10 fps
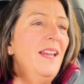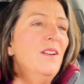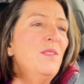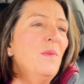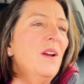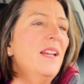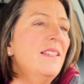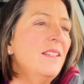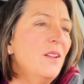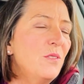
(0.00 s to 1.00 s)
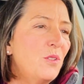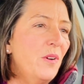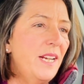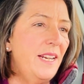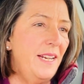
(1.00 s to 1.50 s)
here's where it gets a little
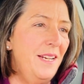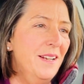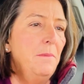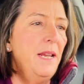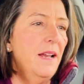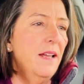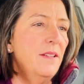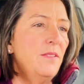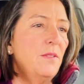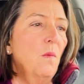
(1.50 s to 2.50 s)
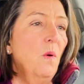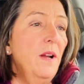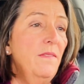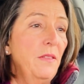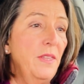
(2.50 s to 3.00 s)
tricky because
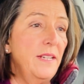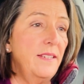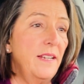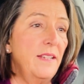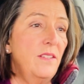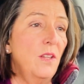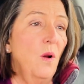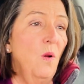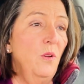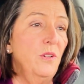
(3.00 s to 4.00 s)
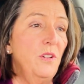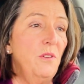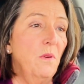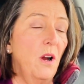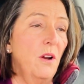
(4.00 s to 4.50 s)
one of the things is the older
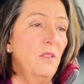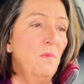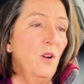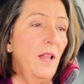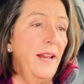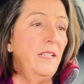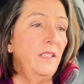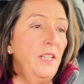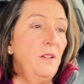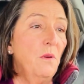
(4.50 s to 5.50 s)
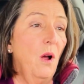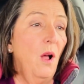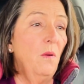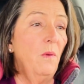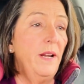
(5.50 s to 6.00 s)
you are, the more likely you
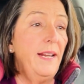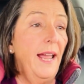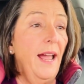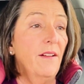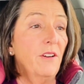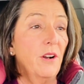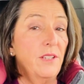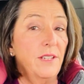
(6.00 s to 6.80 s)
already have heart